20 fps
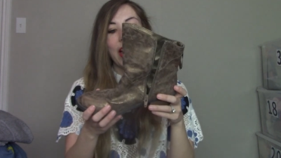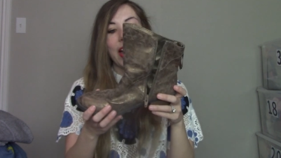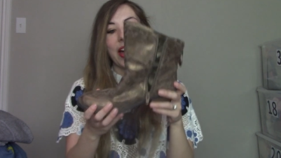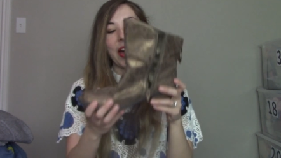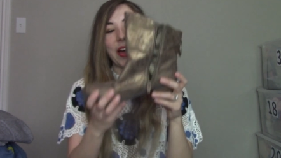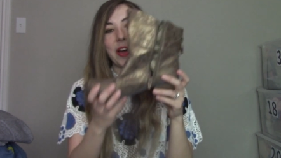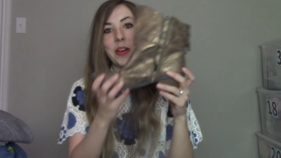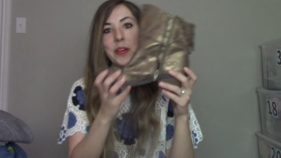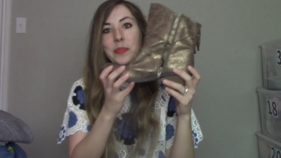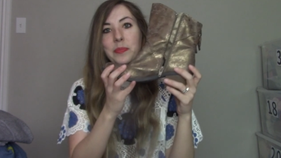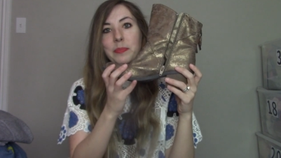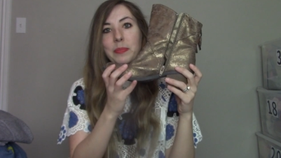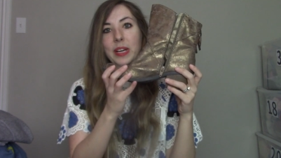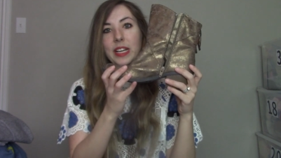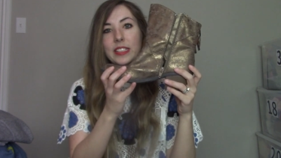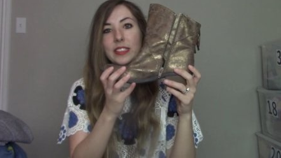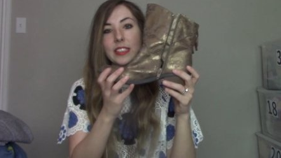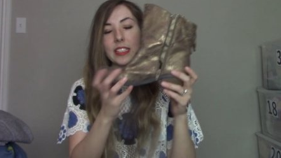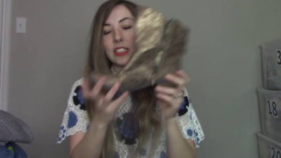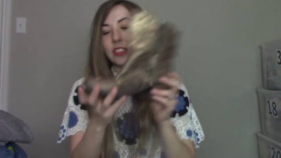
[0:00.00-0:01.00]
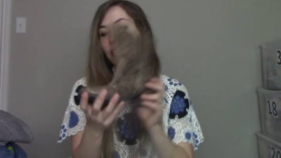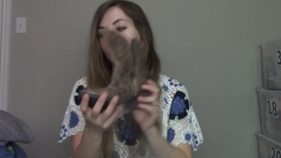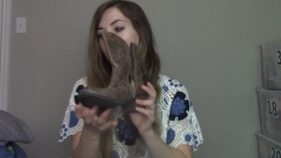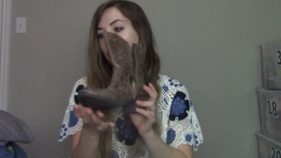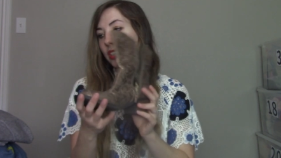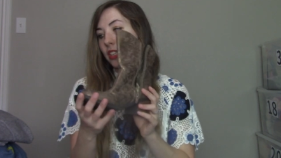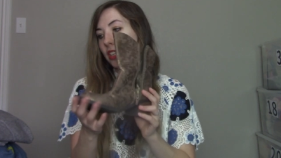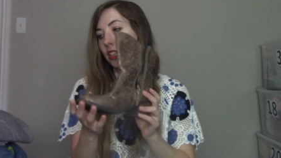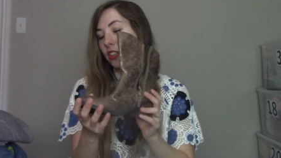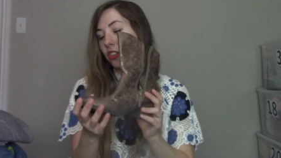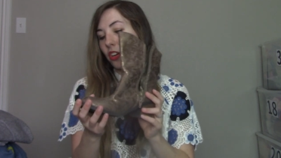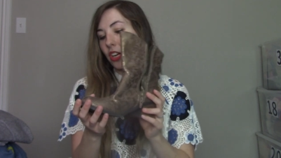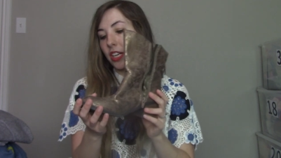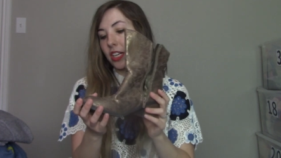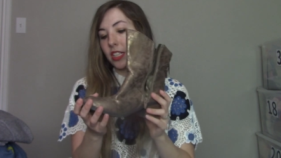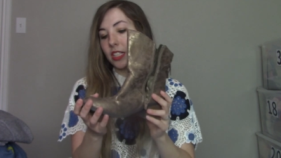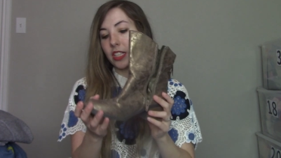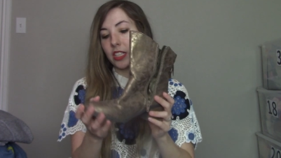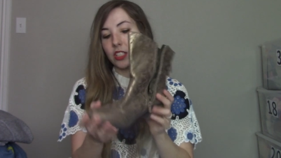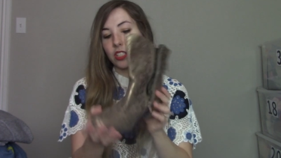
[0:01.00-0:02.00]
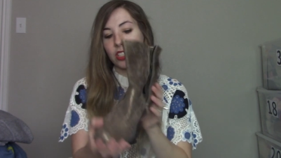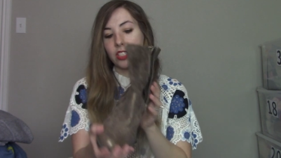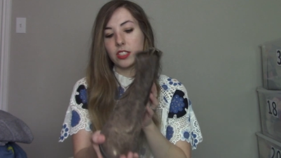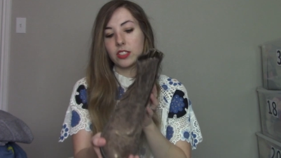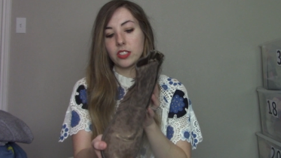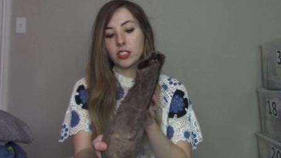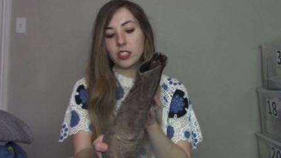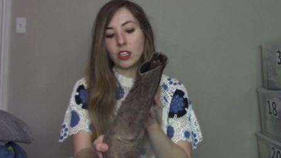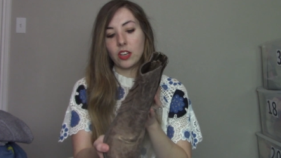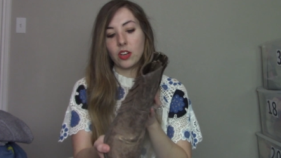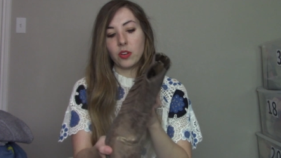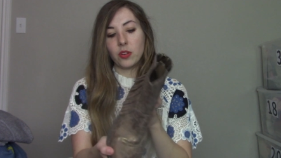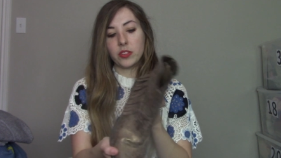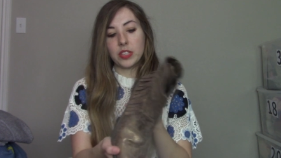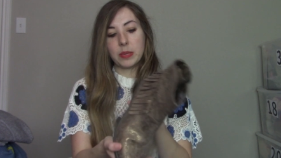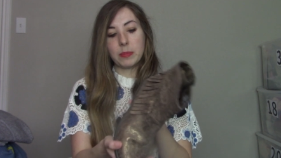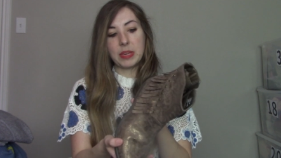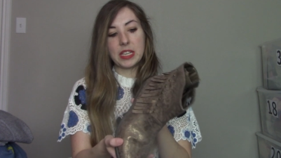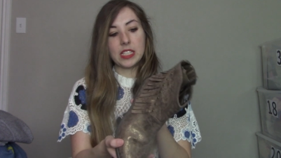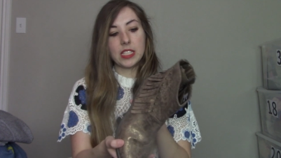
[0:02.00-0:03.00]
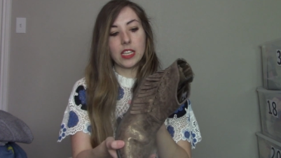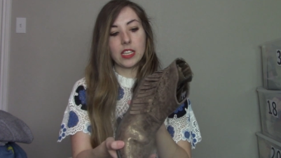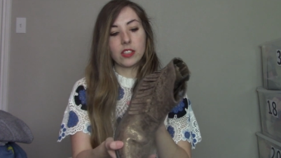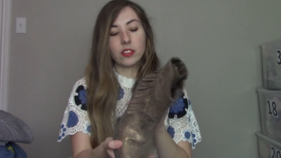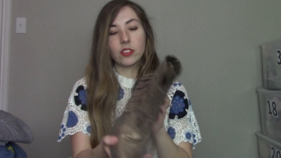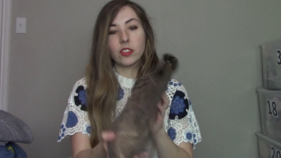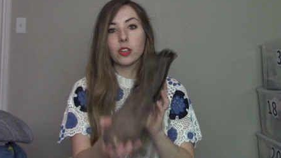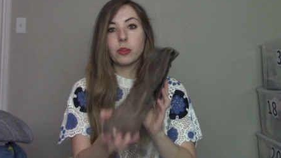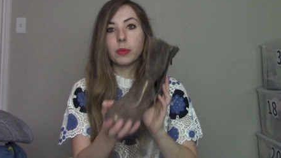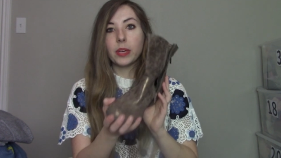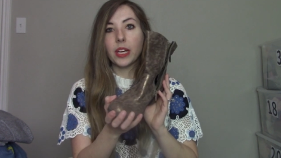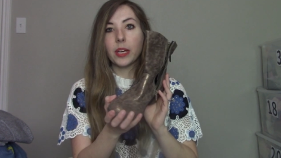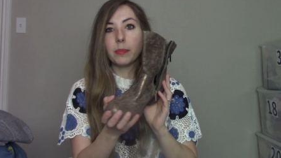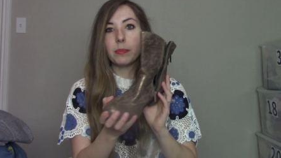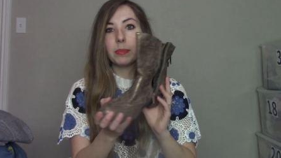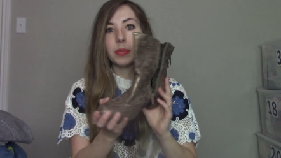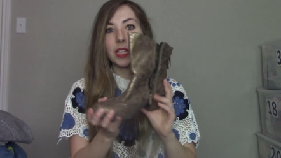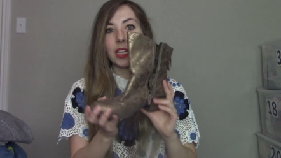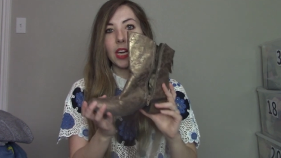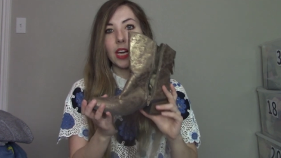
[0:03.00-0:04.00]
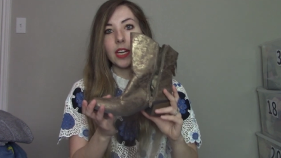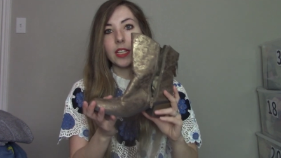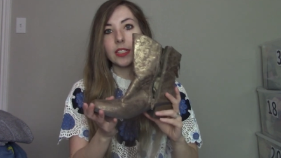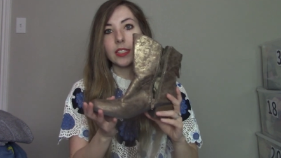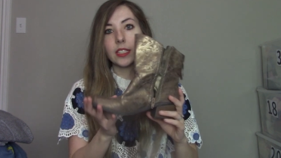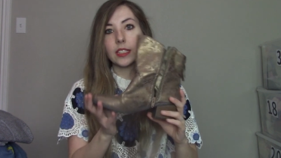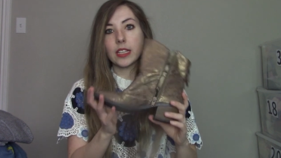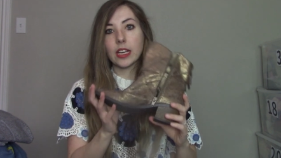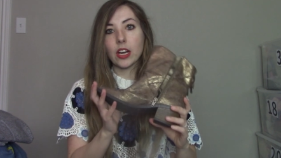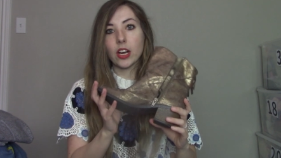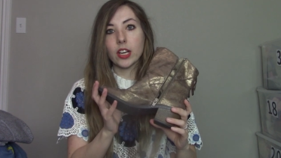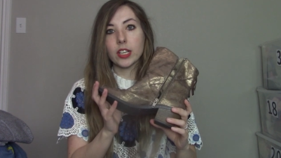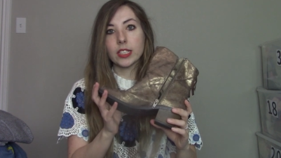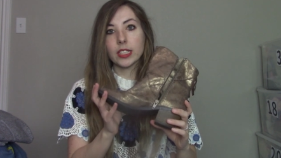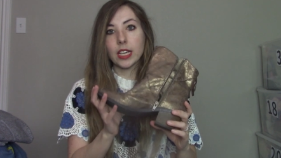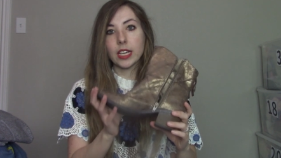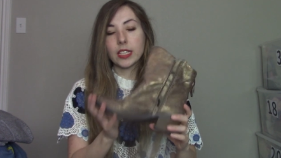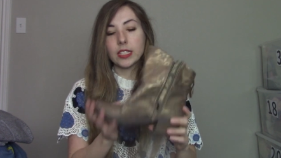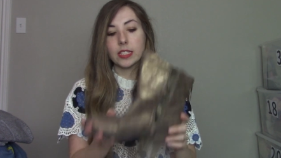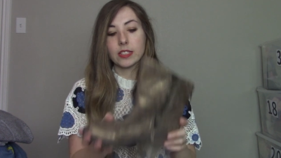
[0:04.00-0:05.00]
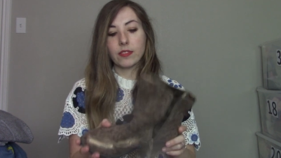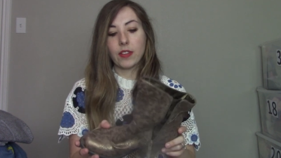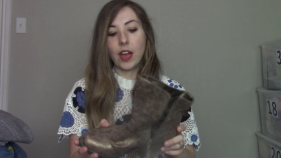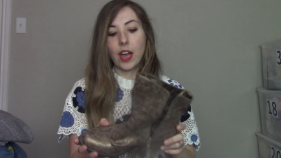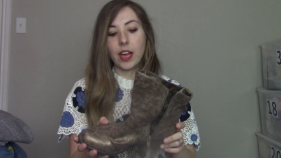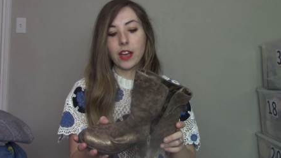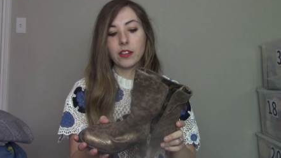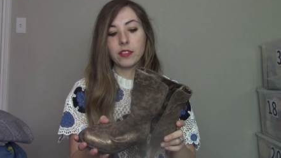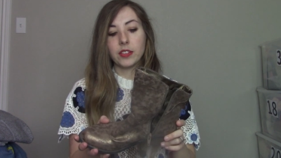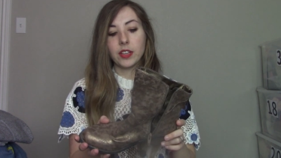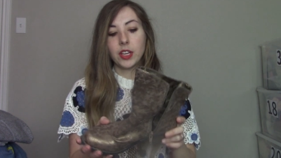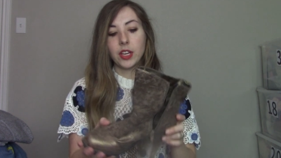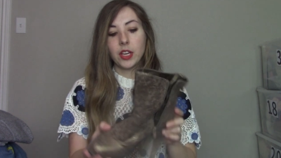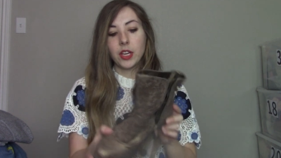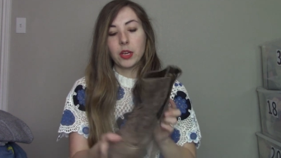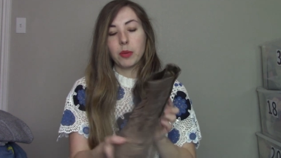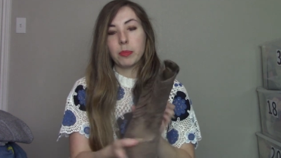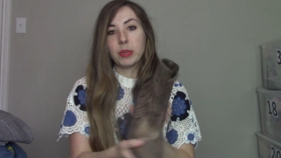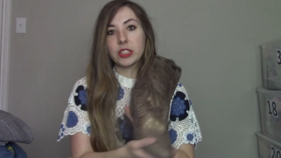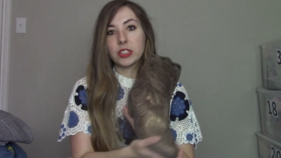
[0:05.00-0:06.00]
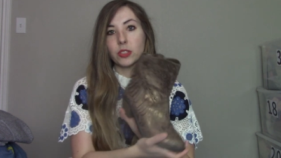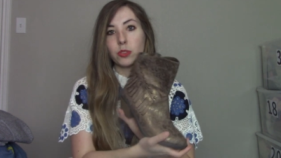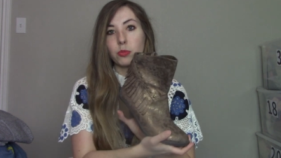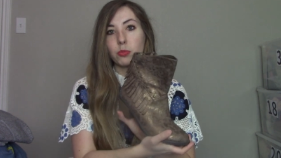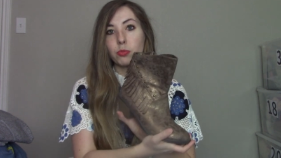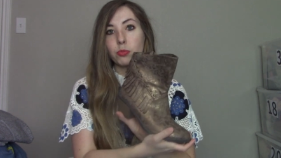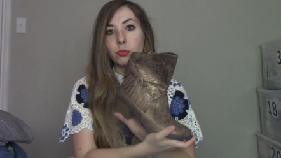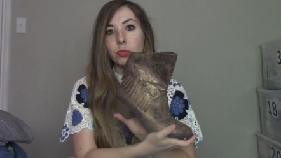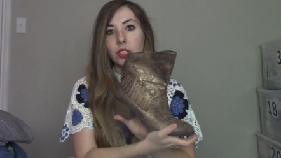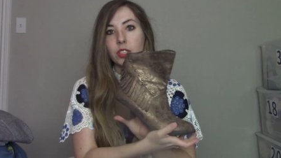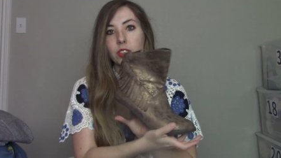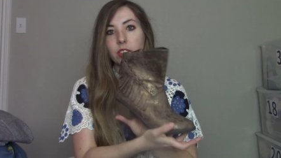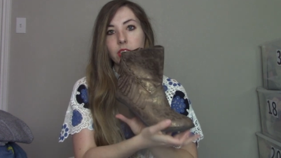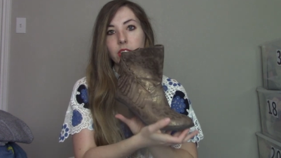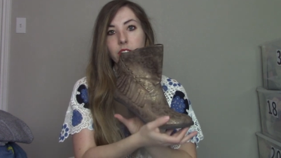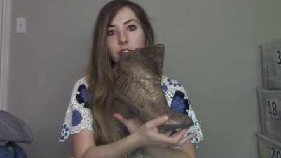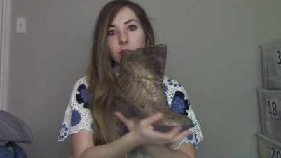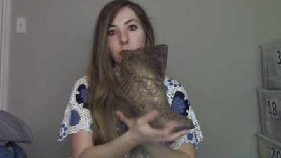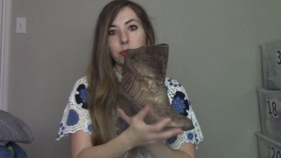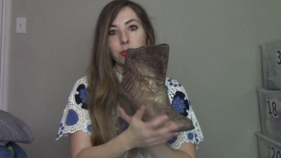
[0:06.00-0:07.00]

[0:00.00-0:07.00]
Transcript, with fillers: Um, but these are really in great condition, so they may take a little bit because they are a size 5, but they're really,